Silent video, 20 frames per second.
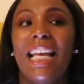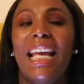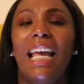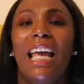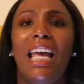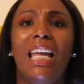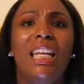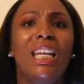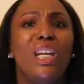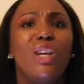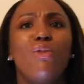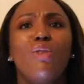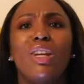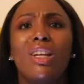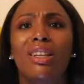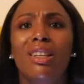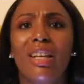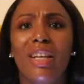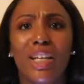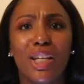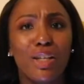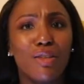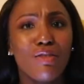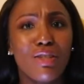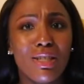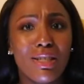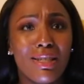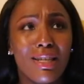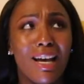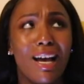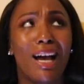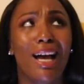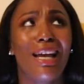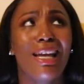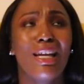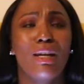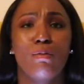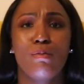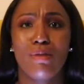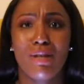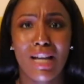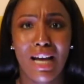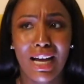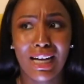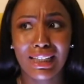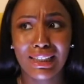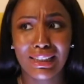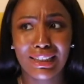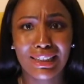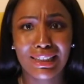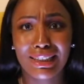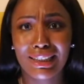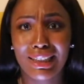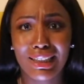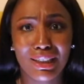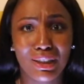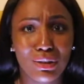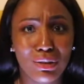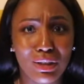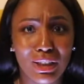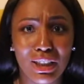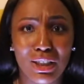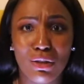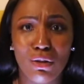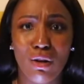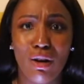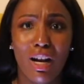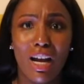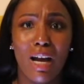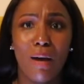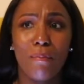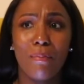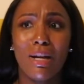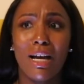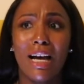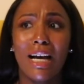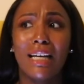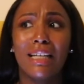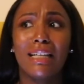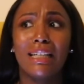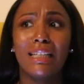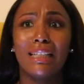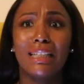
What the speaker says: And even in the areas that I am not skilled in or I'm not